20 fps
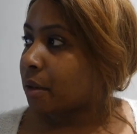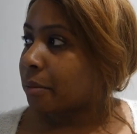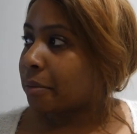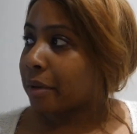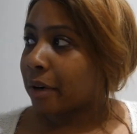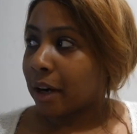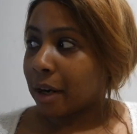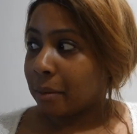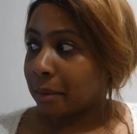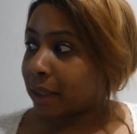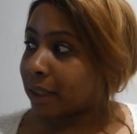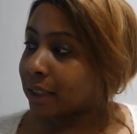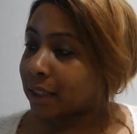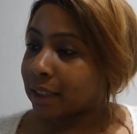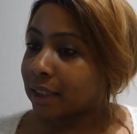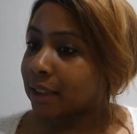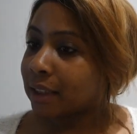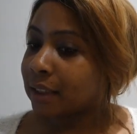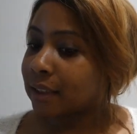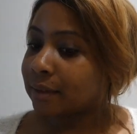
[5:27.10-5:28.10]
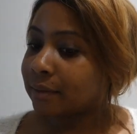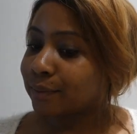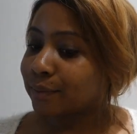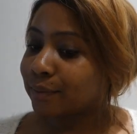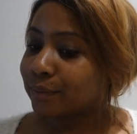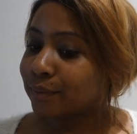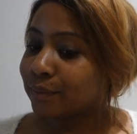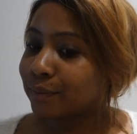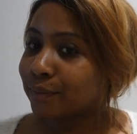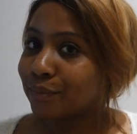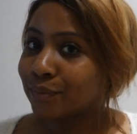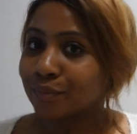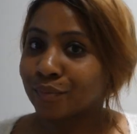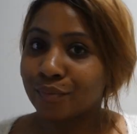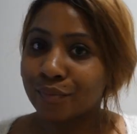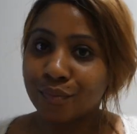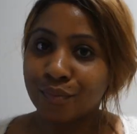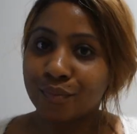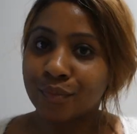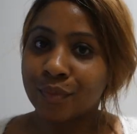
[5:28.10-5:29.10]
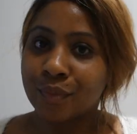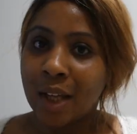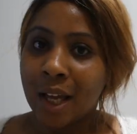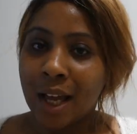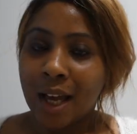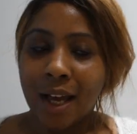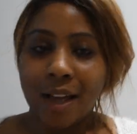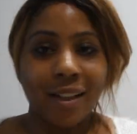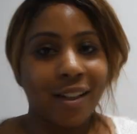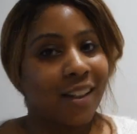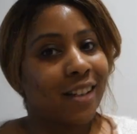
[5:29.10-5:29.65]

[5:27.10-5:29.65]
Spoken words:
Primark. And